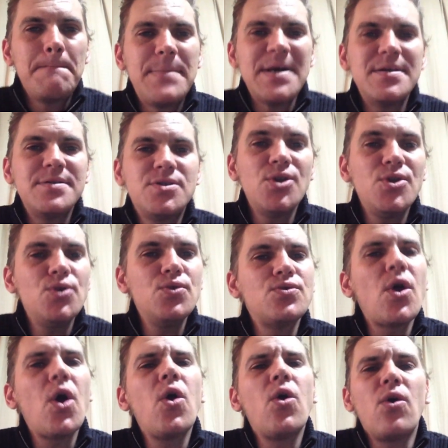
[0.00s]
But do you
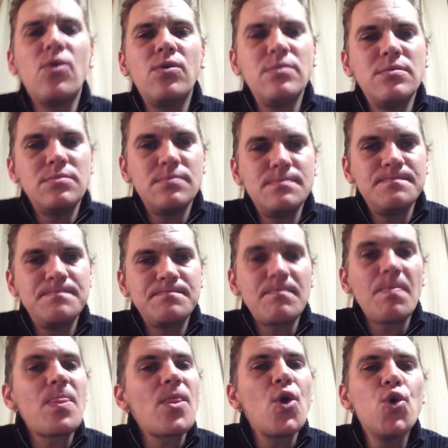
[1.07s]
know
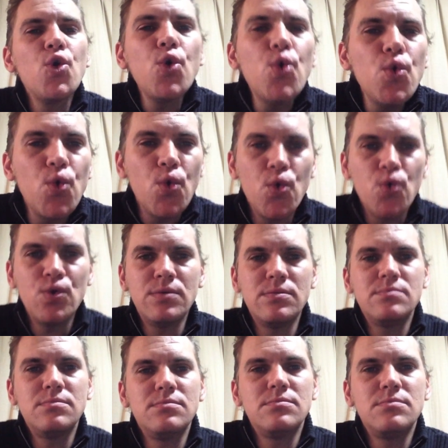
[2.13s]
who
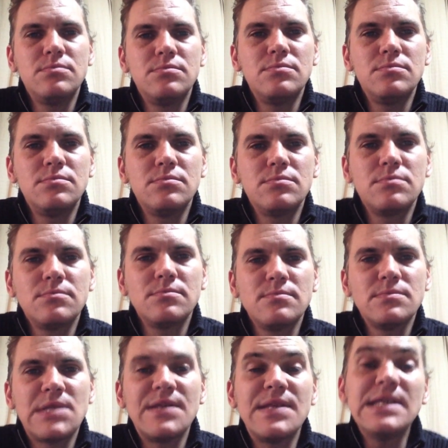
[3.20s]

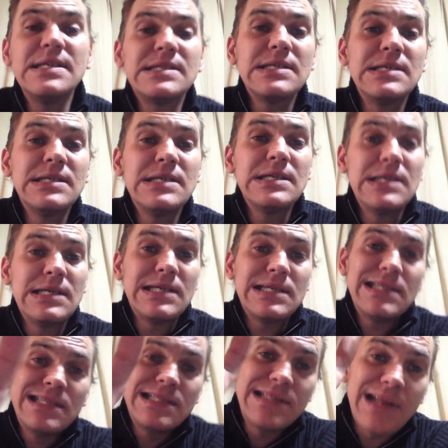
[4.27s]
these
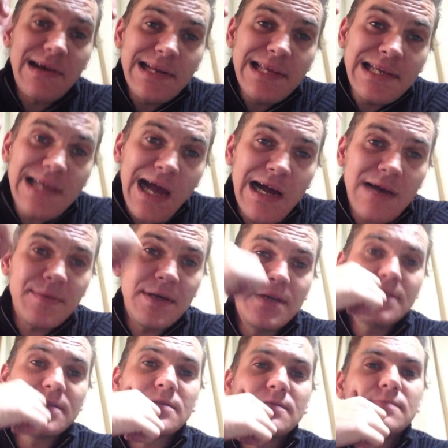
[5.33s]
dirty
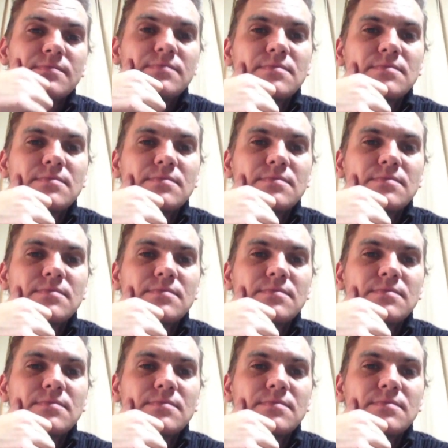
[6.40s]
commies